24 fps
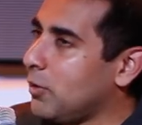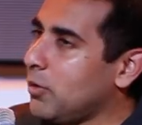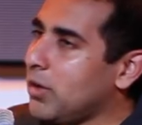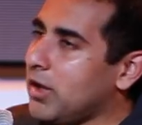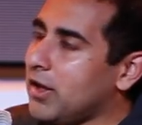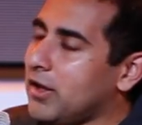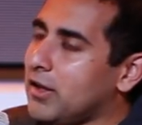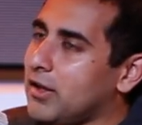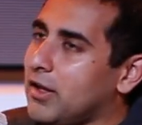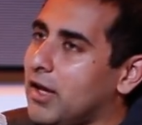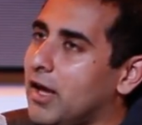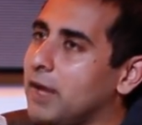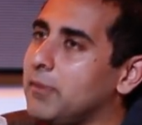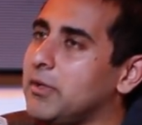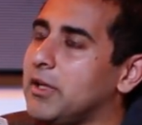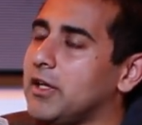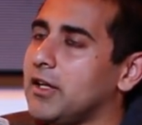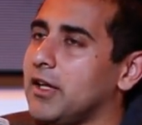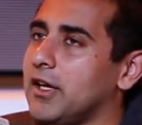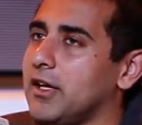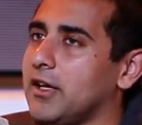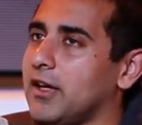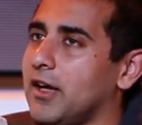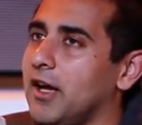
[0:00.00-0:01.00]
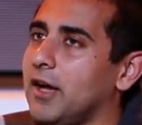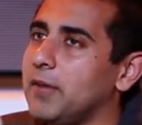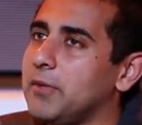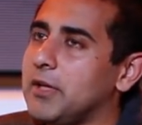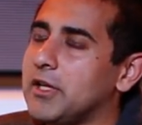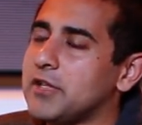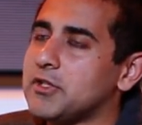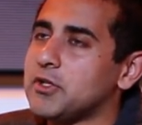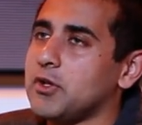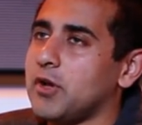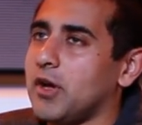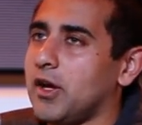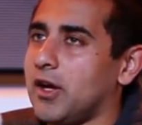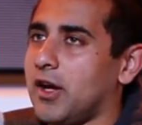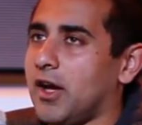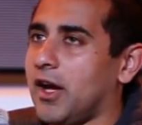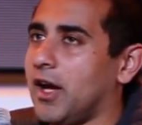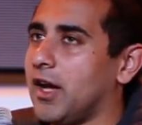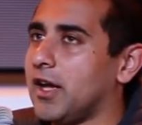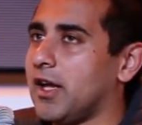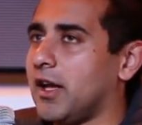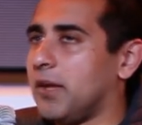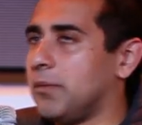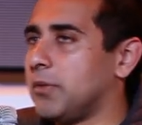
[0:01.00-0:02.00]
Well, I mean, like, I'm not
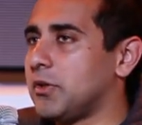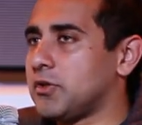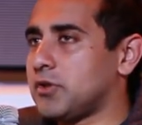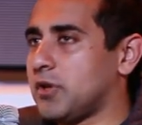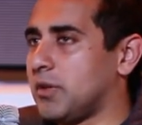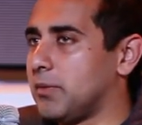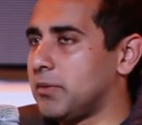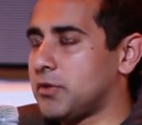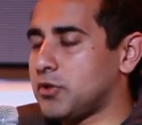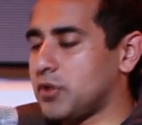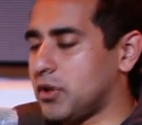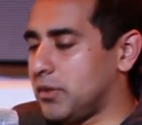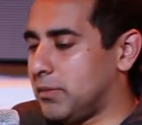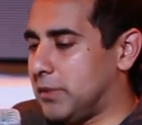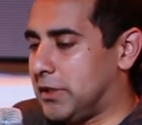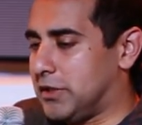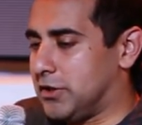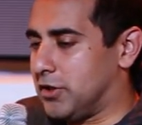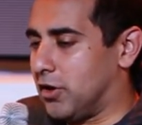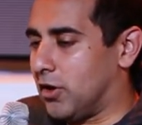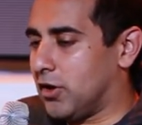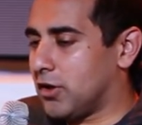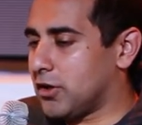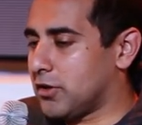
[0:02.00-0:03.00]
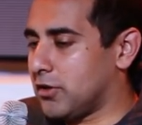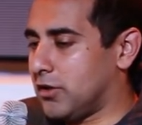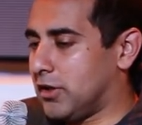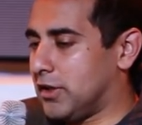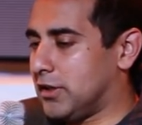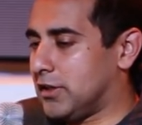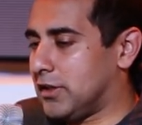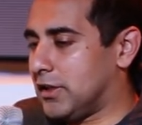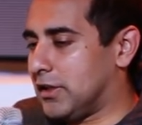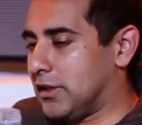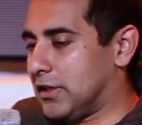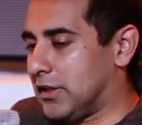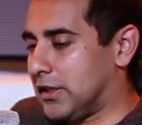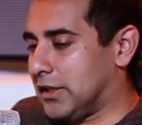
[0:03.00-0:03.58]
trying to be dark or anything